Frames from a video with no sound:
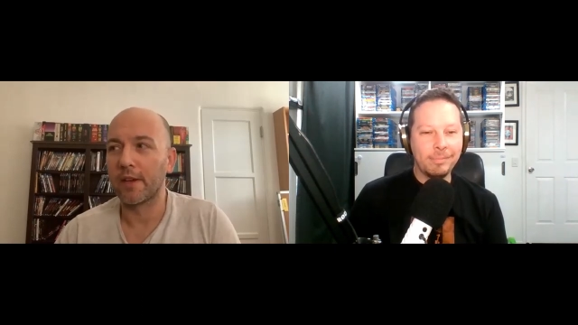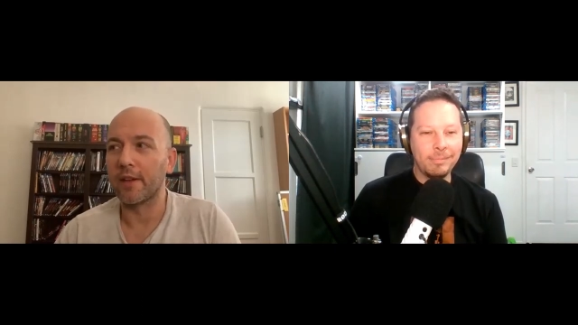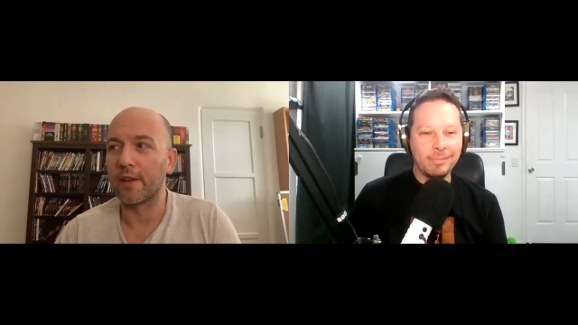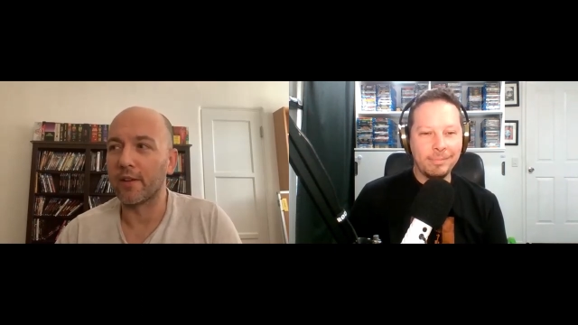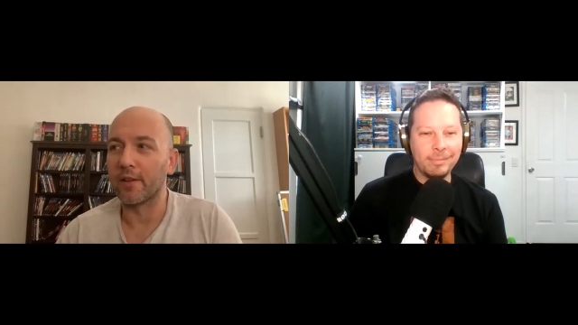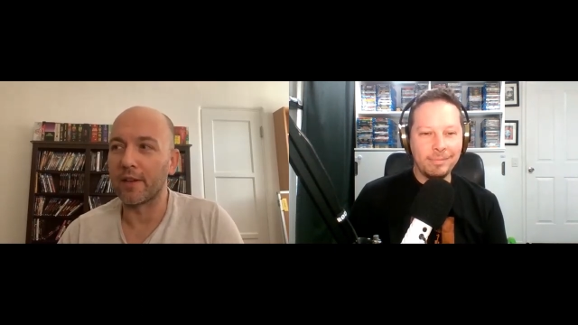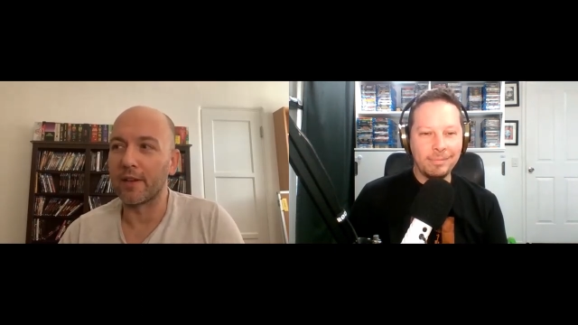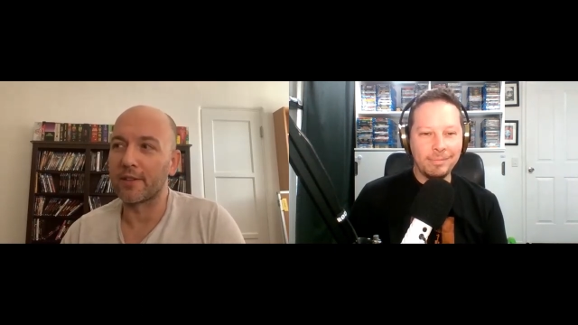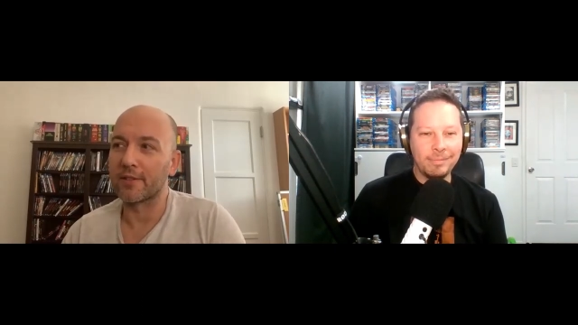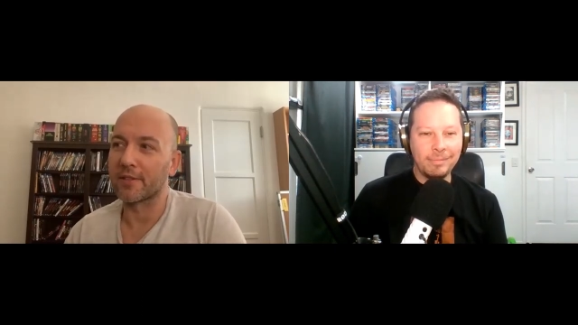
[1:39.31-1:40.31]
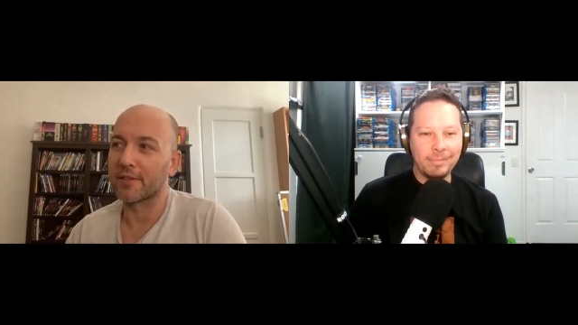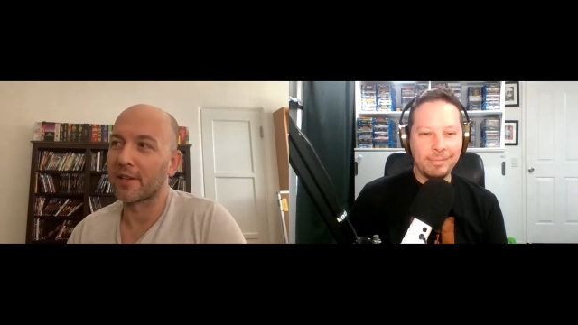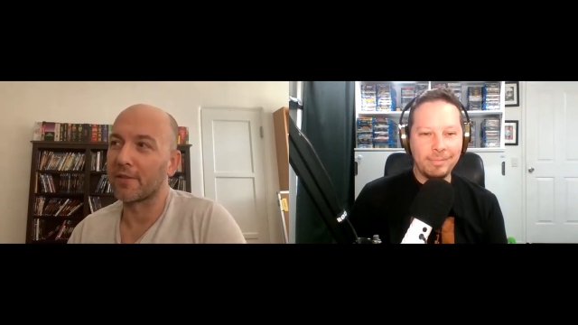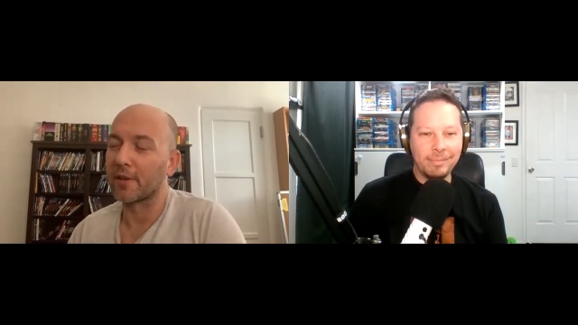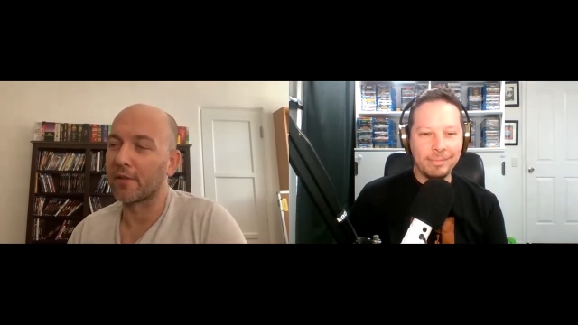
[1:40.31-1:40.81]
Speaker 1: you know it, it's just
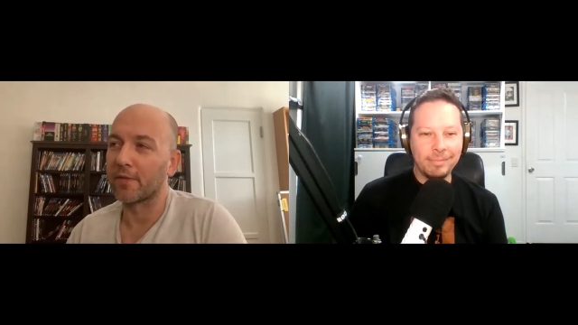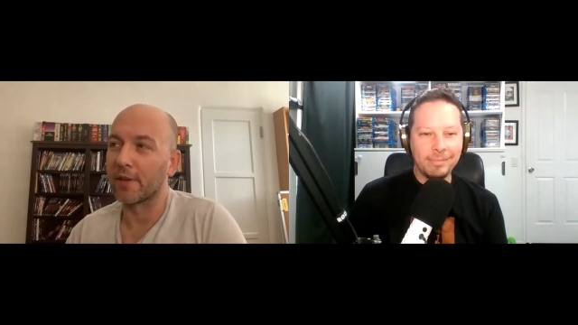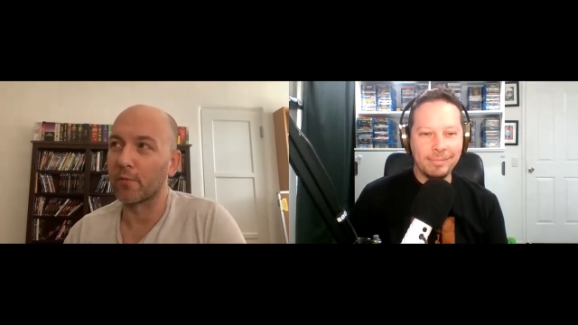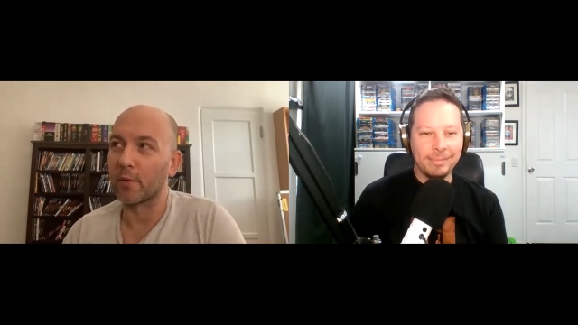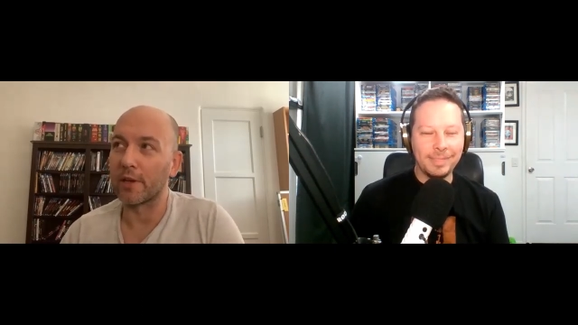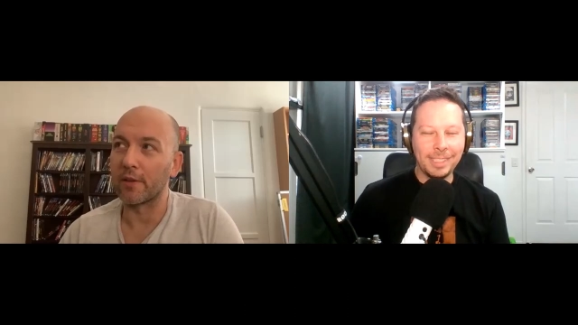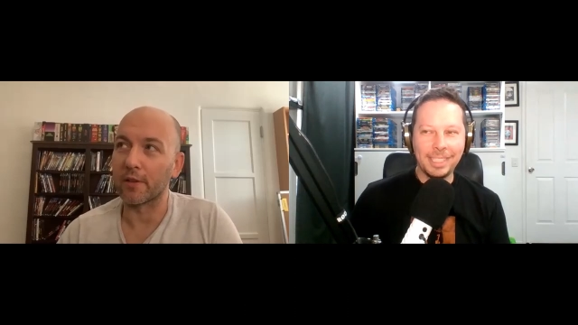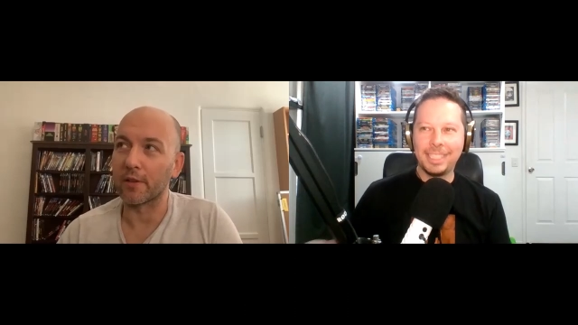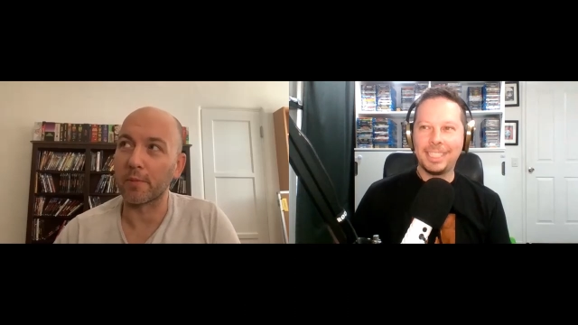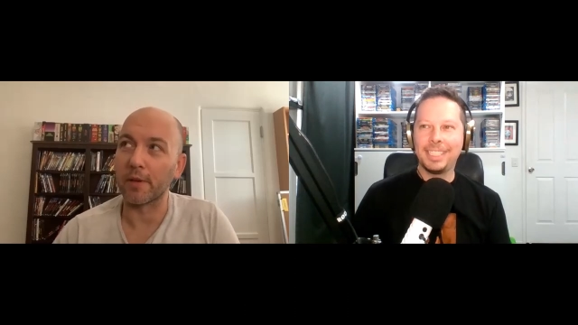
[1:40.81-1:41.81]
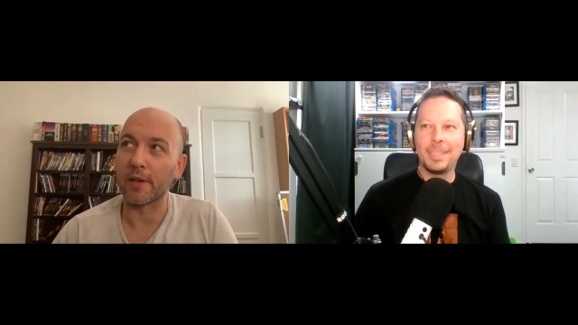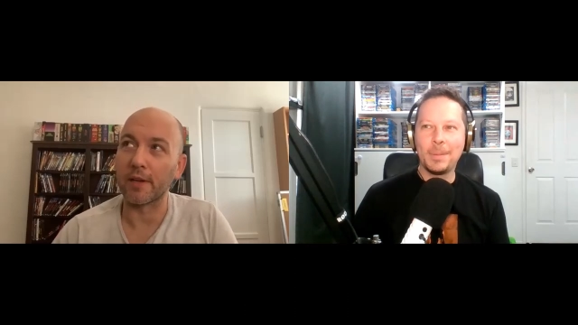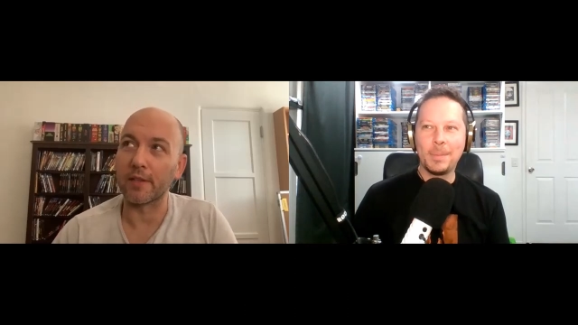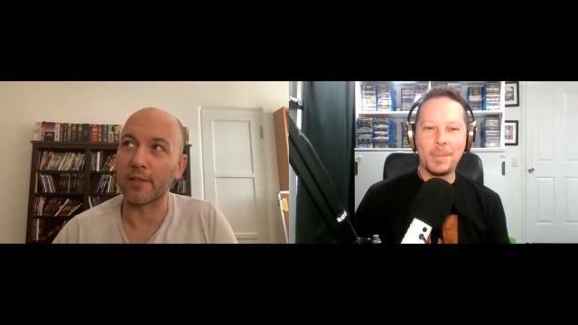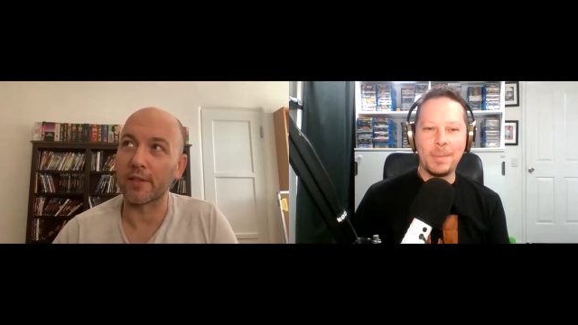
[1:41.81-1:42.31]
kind of a fun way to
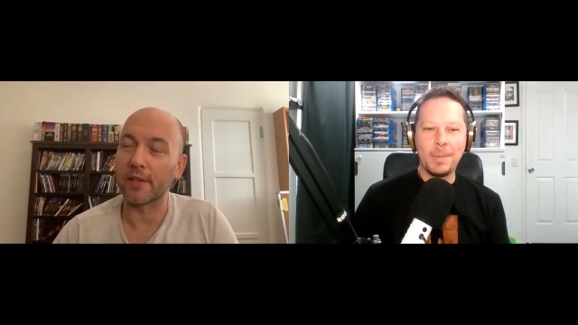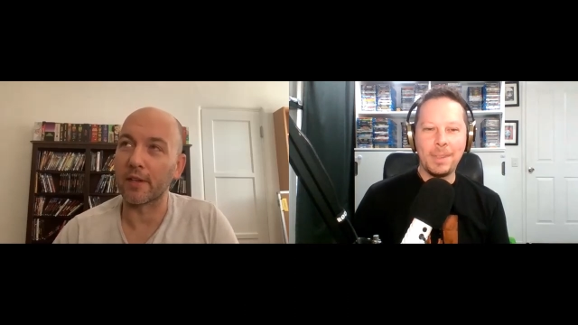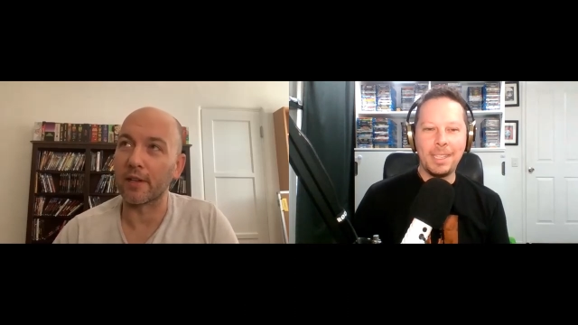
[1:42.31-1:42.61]
experience uh,